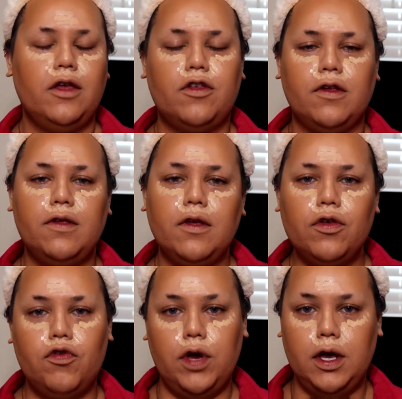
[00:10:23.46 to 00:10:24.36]
Just a
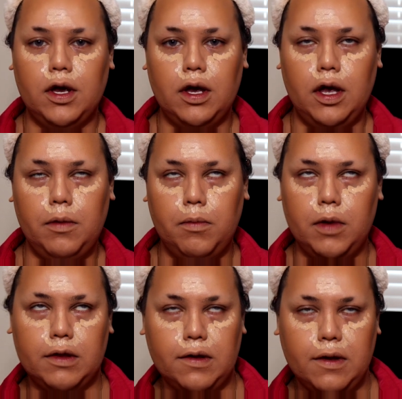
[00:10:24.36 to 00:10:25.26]
little drink I
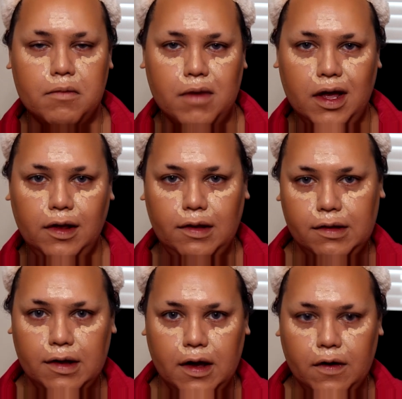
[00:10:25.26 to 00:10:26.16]
mixed up
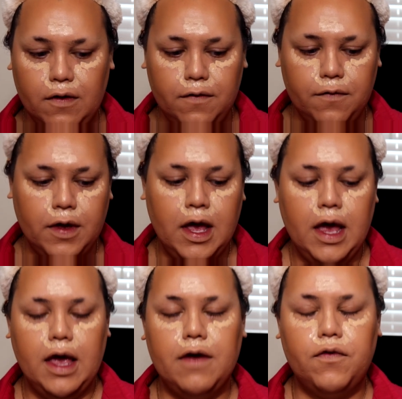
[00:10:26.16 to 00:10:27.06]
myself.
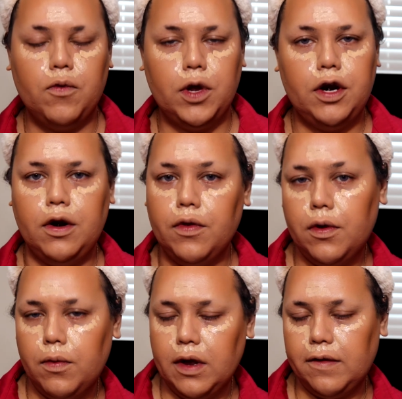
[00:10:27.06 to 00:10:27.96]
If you want to know
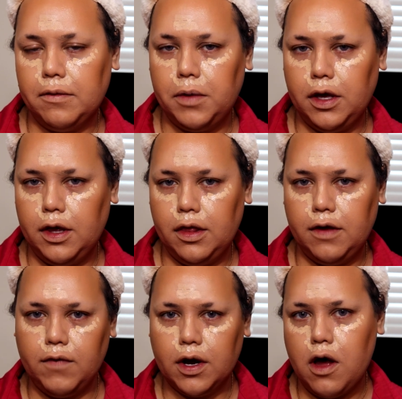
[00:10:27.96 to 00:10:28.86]
the recipe,
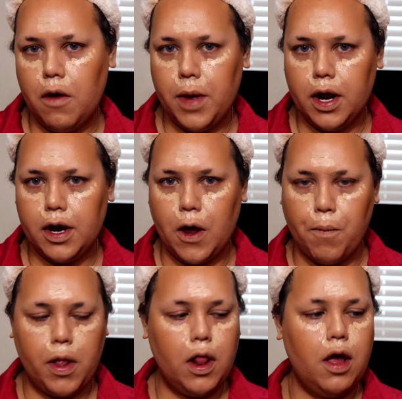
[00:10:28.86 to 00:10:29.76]
leave a comment
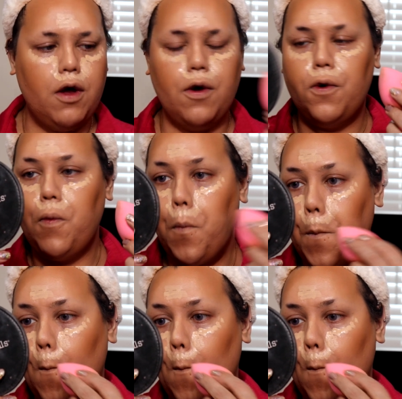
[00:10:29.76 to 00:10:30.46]
down below.